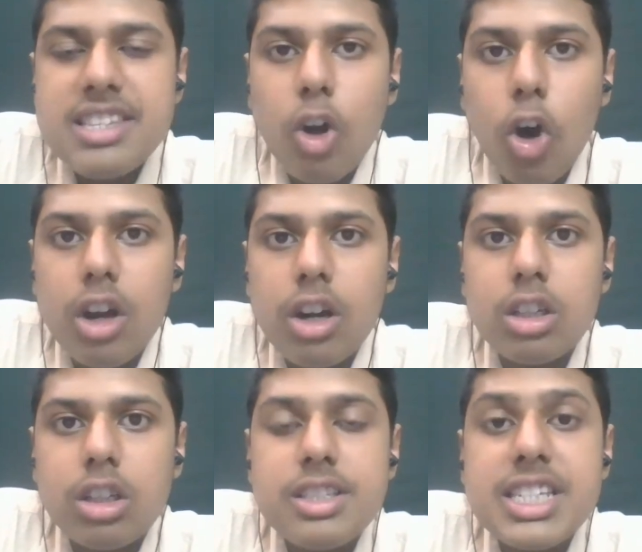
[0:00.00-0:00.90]
or
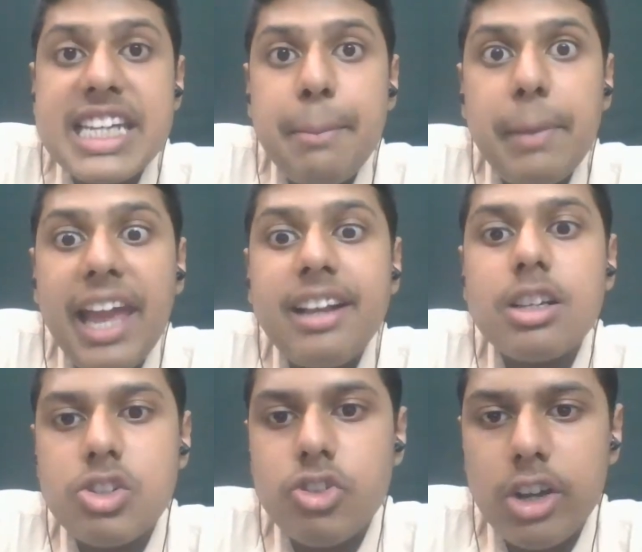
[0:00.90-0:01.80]
stem-like
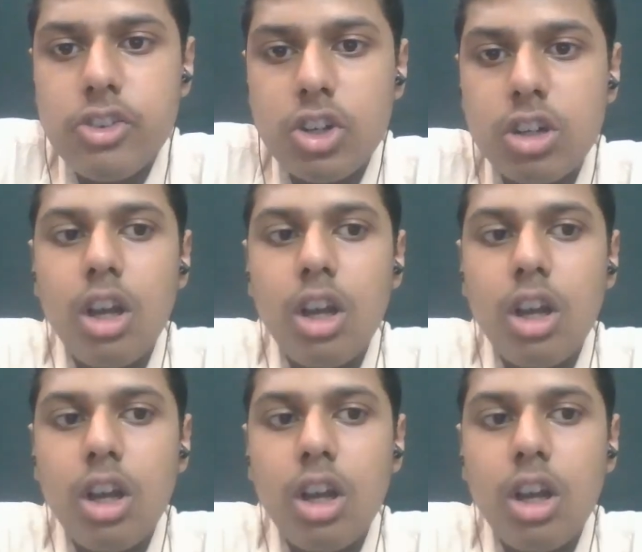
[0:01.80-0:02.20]
structure.